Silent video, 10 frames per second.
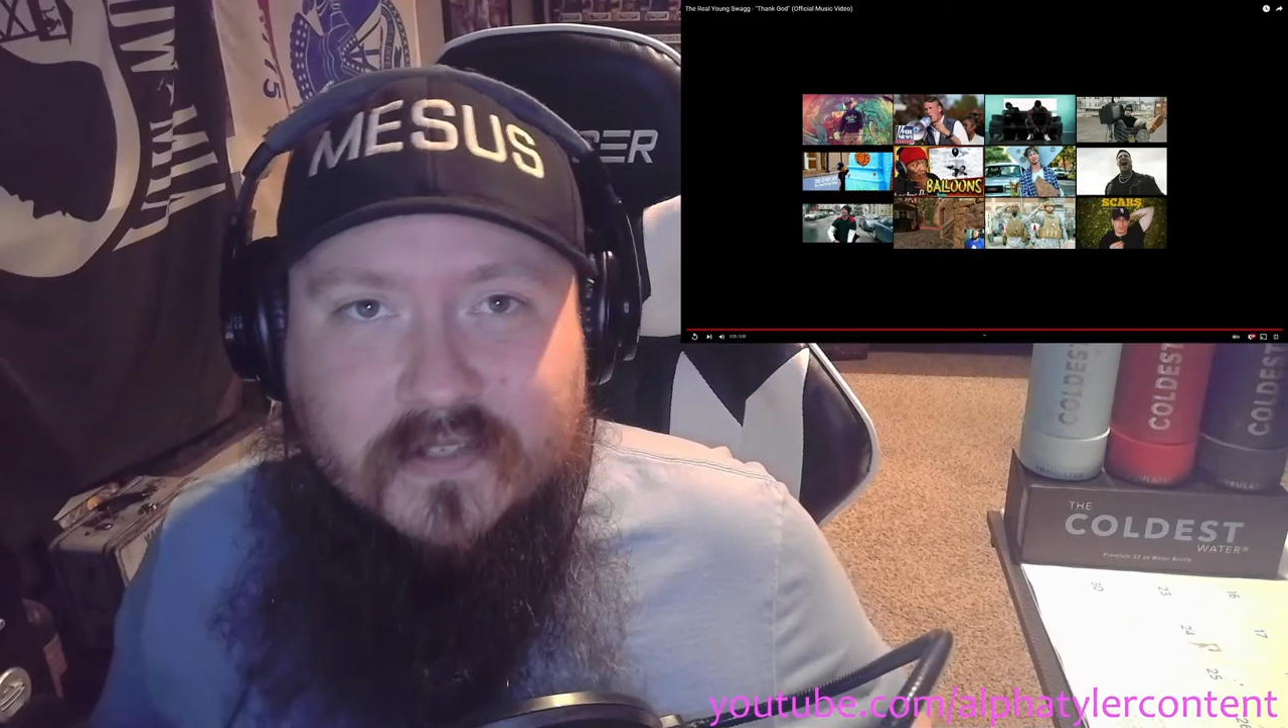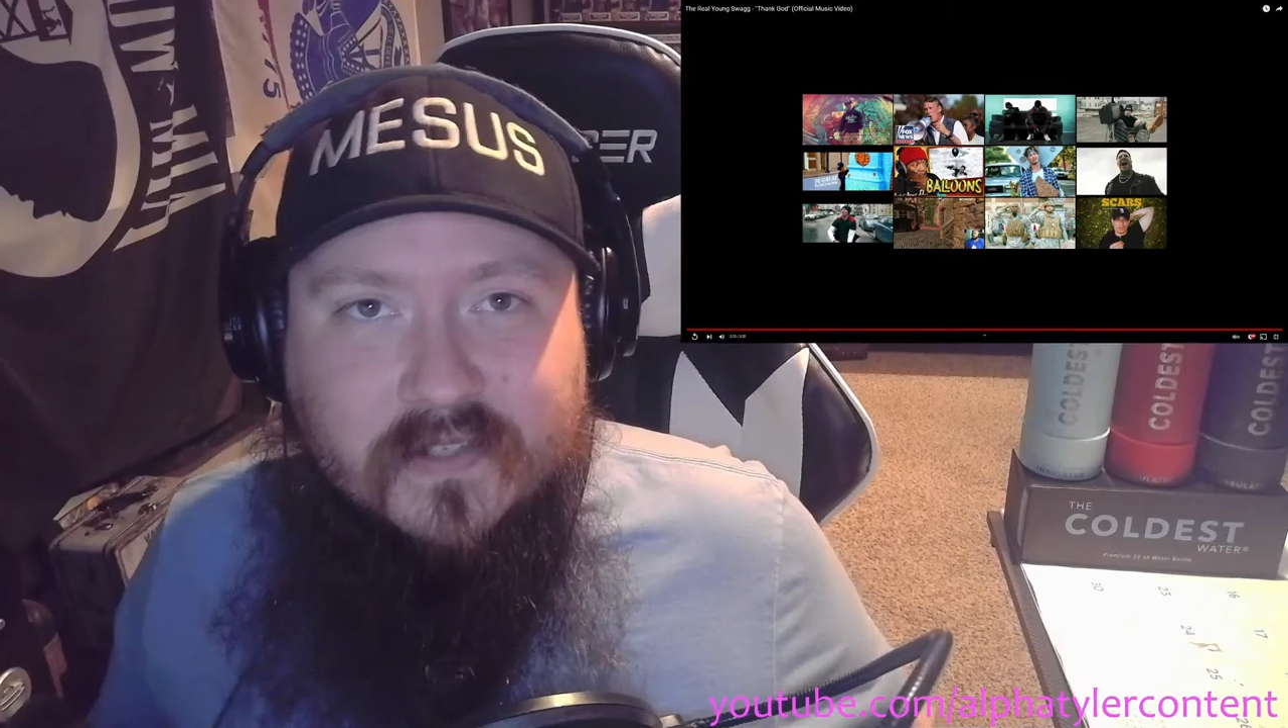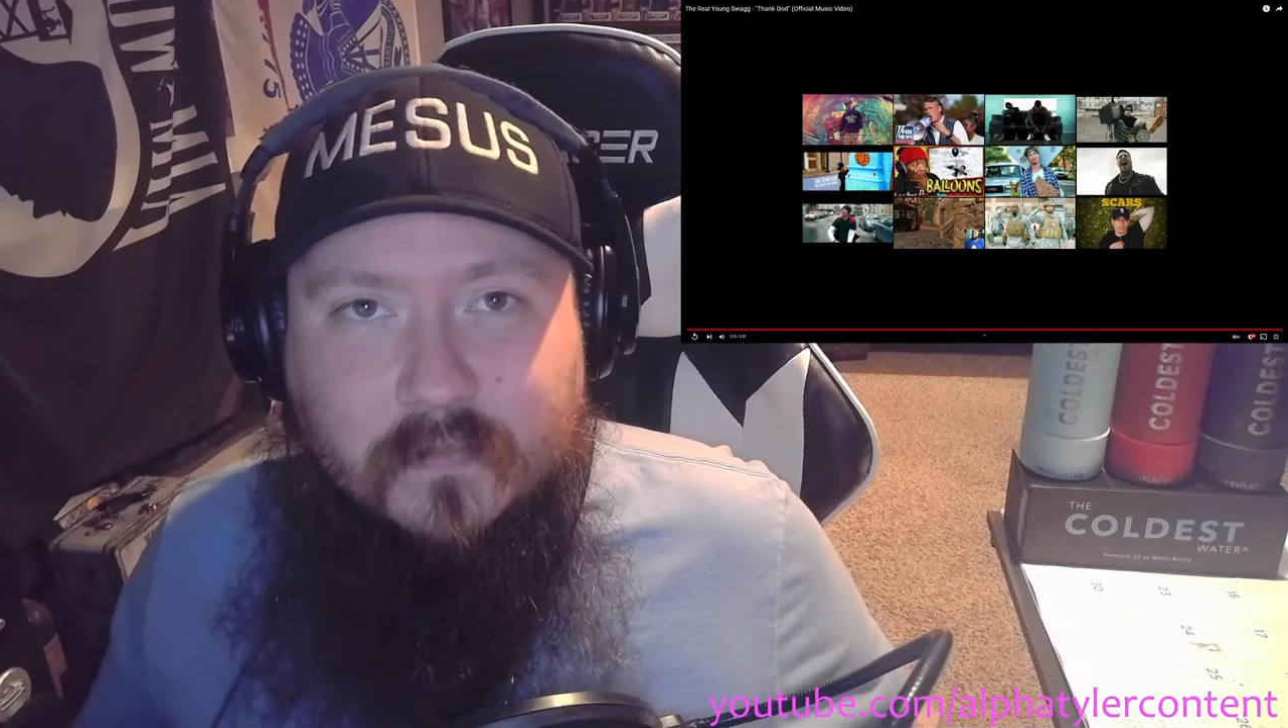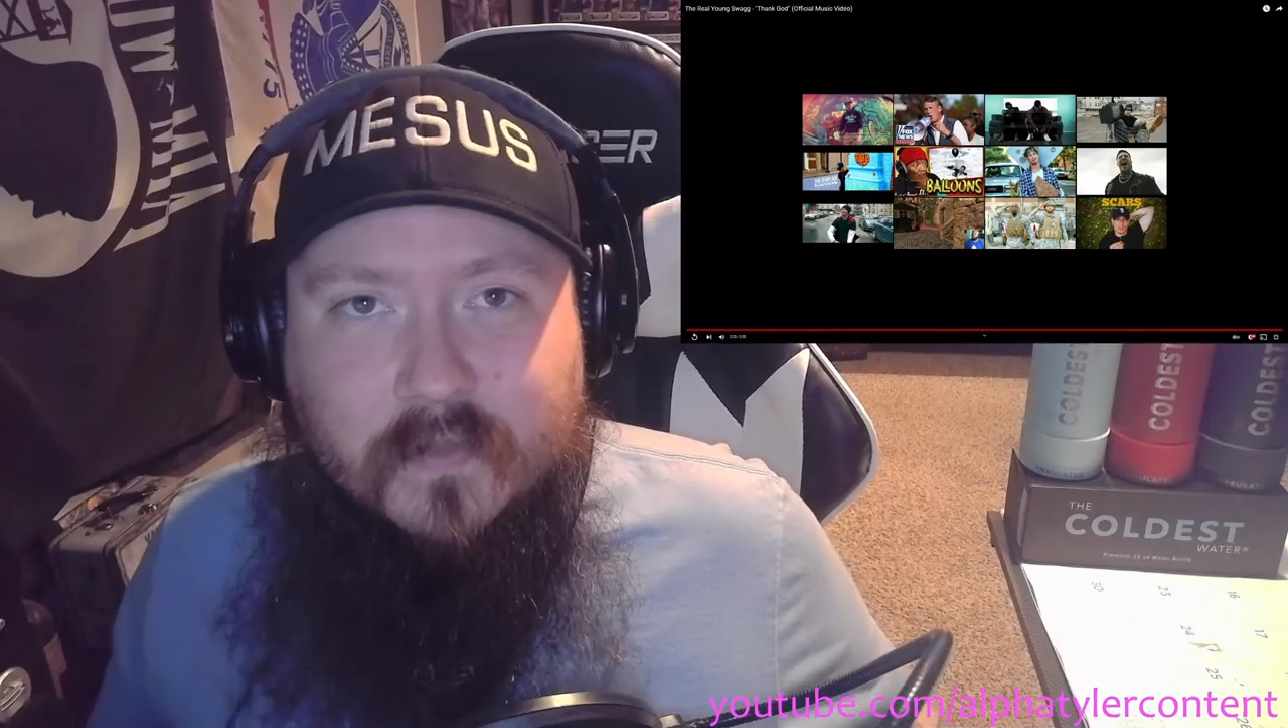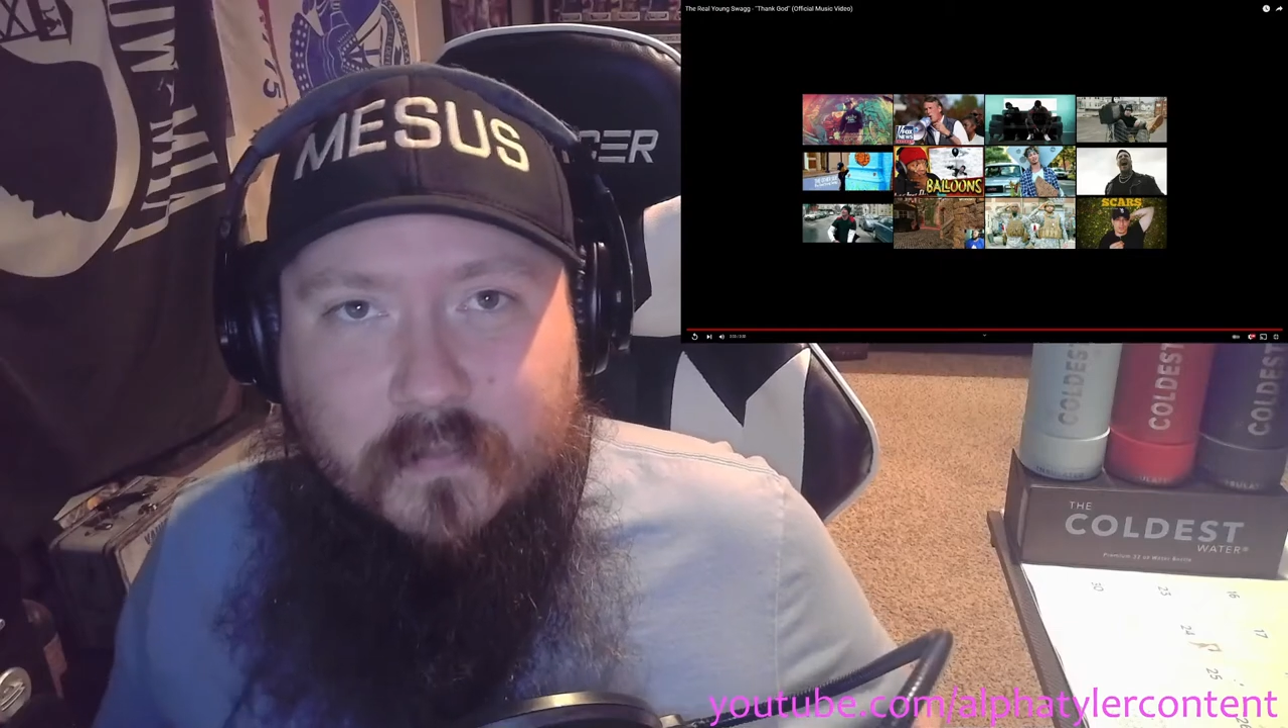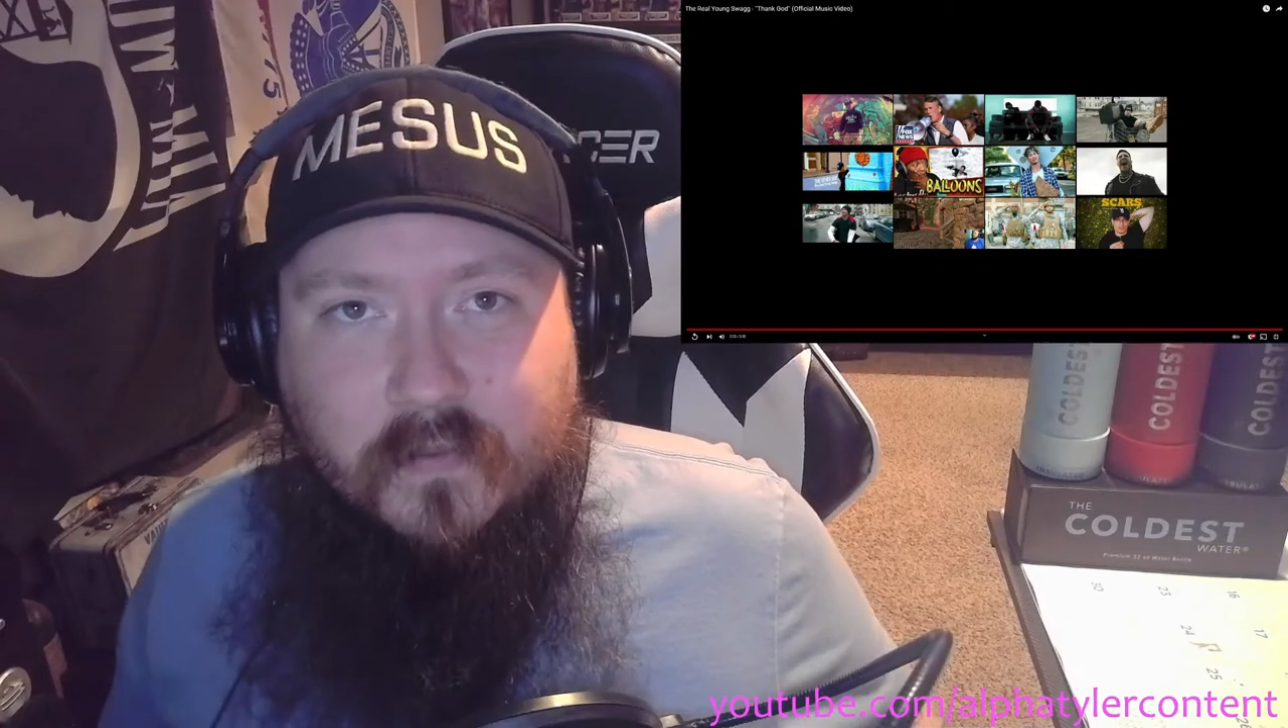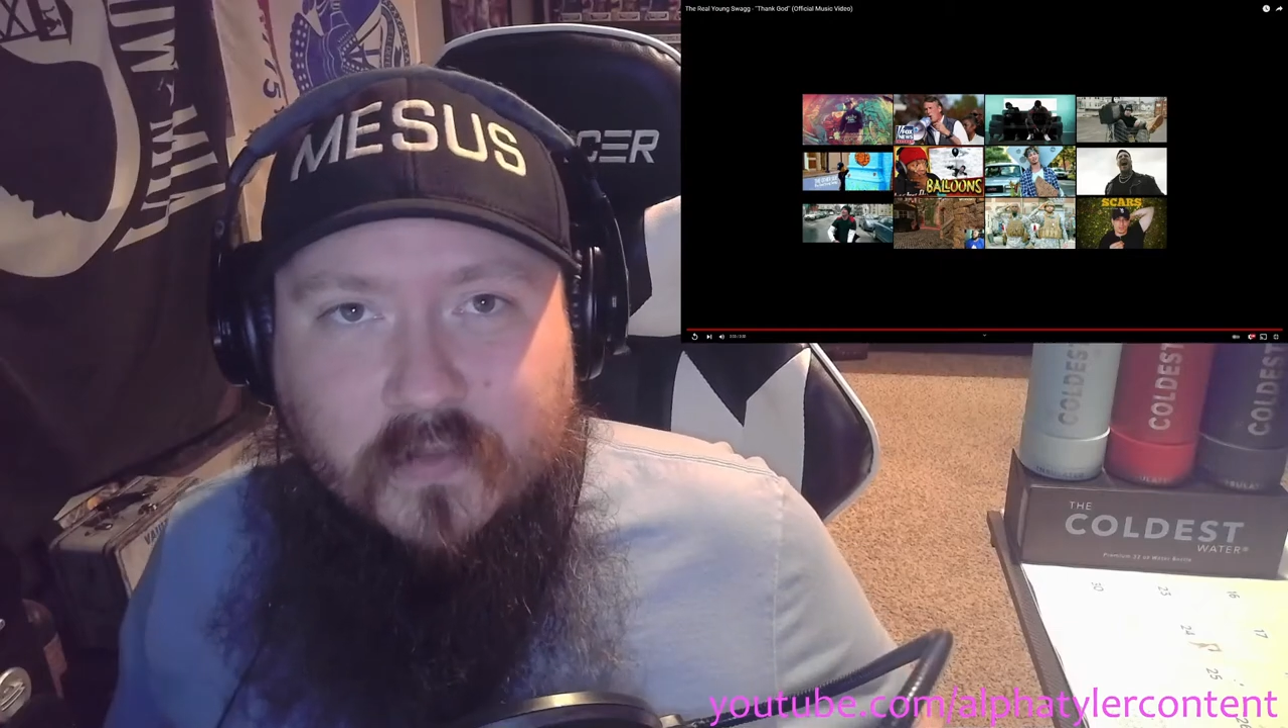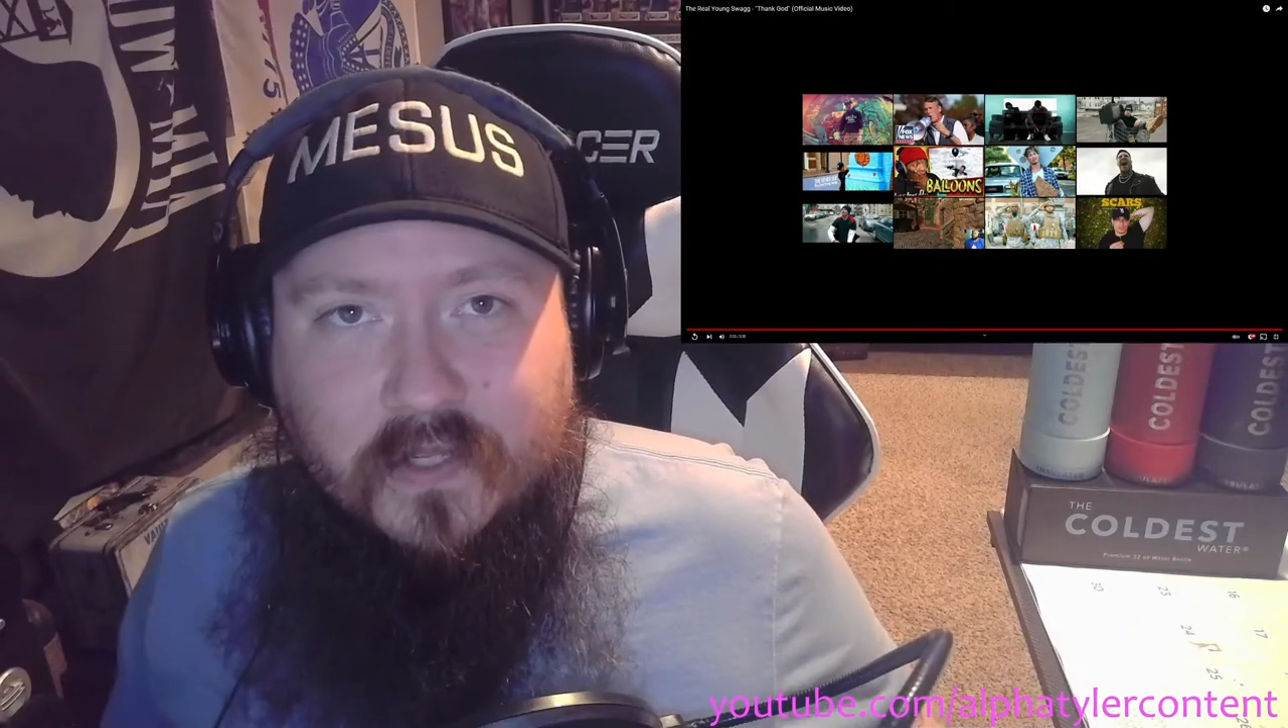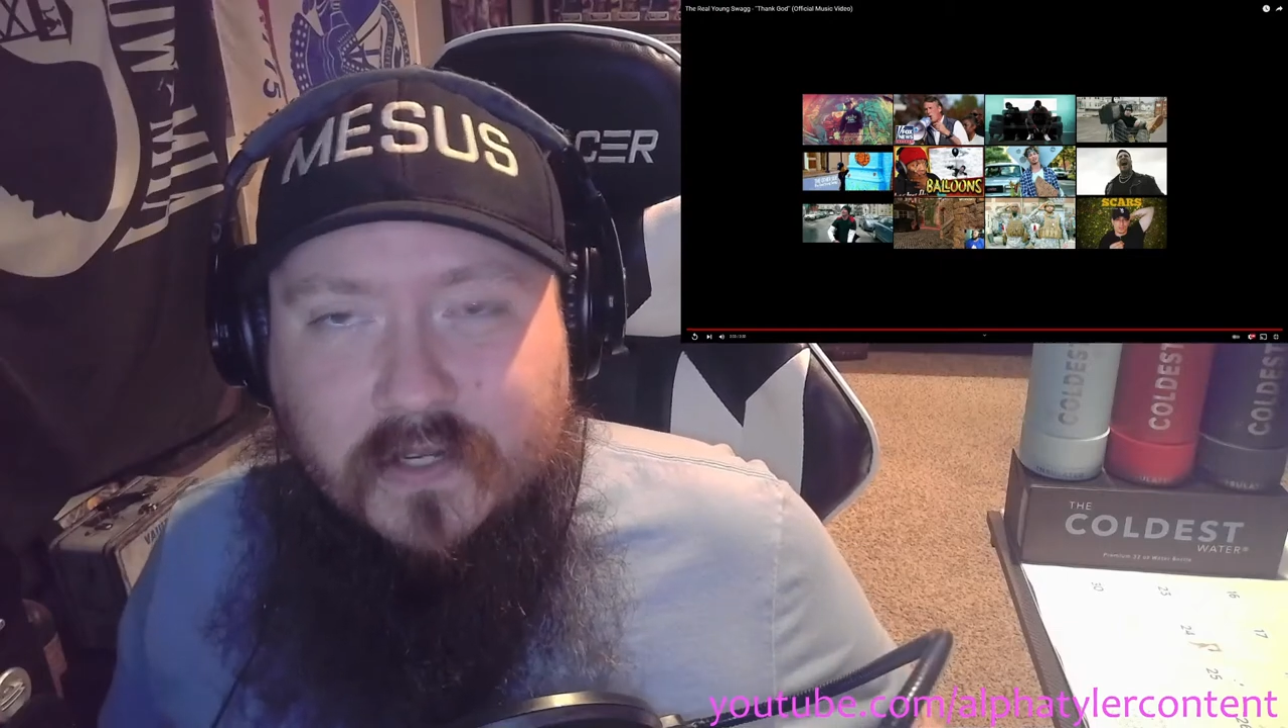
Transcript: subbed up over there